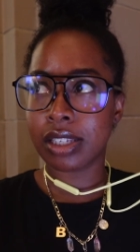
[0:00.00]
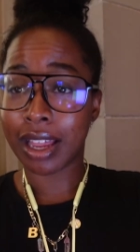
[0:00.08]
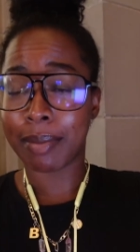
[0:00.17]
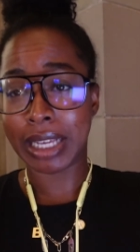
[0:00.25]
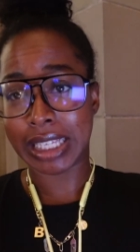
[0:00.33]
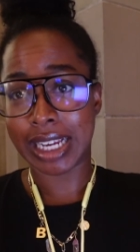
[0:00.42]

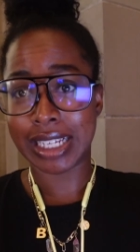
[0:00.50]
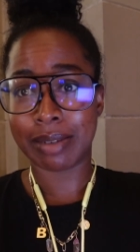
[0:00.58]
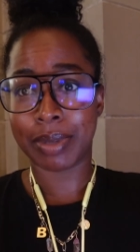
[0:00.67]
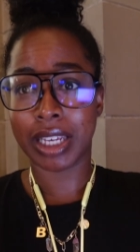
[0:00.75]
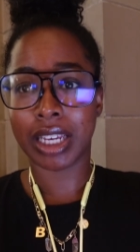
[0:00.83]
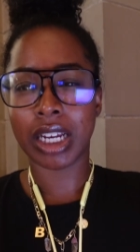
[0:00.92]
I'm excited
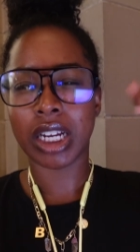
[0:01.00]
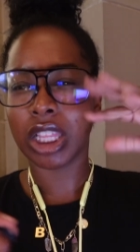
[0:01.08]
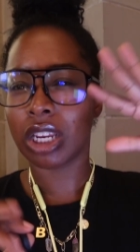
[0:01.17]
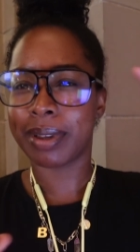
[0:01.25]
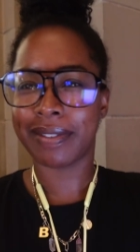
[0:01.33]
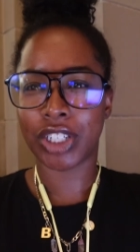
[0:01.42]
to be here, a
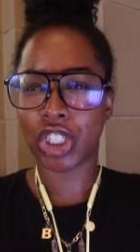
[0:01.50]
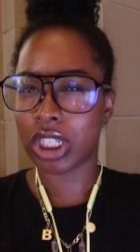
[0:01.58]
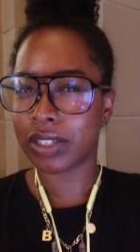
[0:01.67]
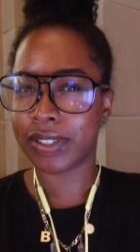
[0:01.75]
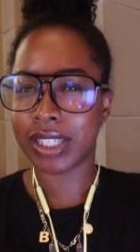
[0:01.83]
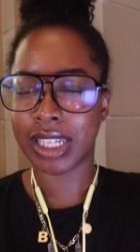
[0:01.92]
little bit of a
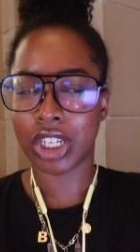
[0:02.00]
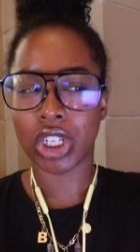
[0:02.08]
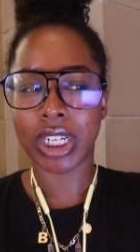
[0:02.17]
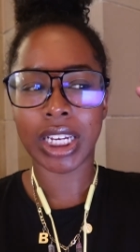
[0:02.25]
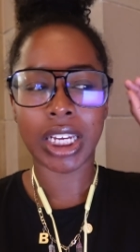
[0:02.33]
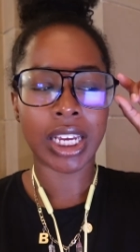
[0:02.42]
change of
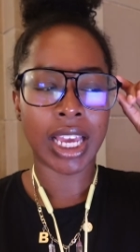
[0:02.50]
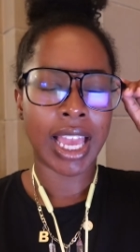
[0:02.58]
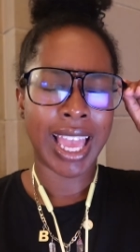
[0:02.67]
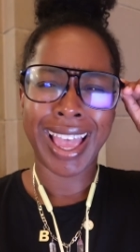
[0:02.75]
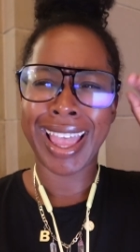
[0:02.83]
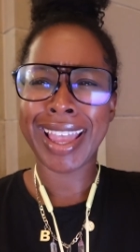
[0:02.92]
scenery,
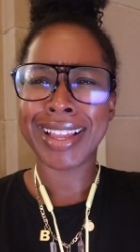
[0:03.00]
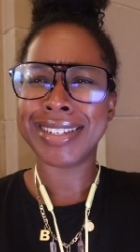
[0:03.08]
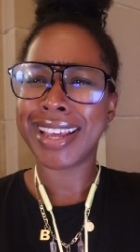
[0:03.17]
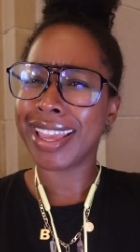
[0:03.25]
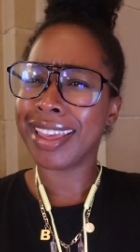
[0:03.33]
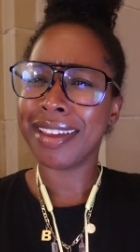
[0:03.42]
and
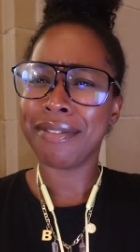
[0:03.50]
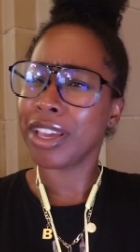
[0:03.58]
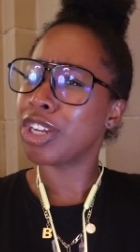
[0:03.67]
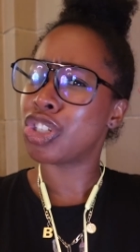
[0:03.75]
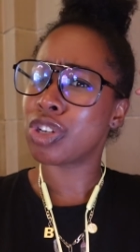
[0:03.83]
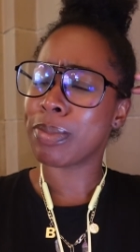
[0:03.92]
taking
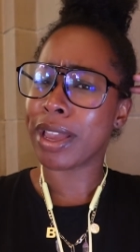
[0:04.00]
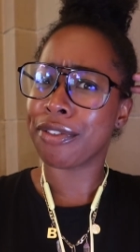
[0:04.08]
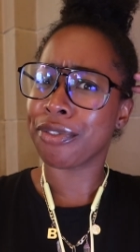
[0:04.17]
advantage of my